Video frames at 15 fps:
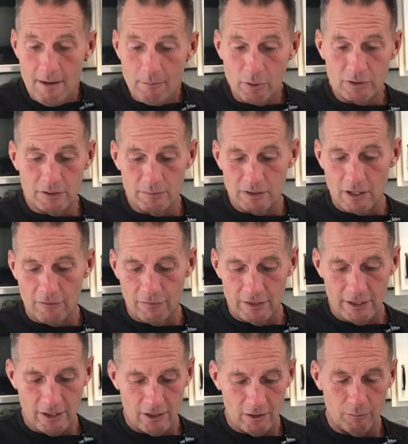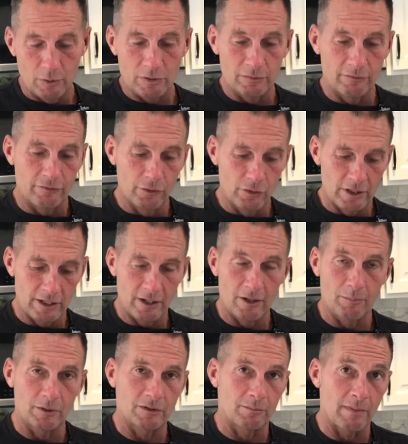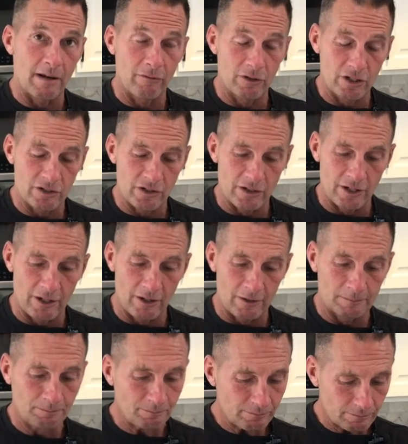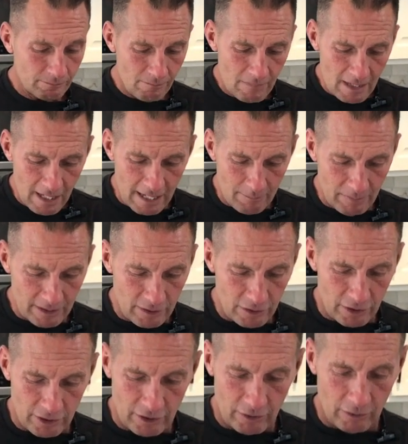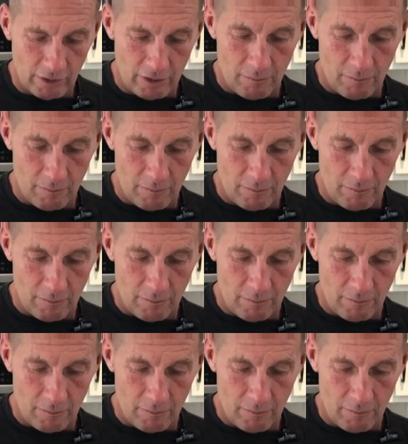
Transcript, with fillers: Put some stuff in here, put some food in here, put some beverages in here and be good to go.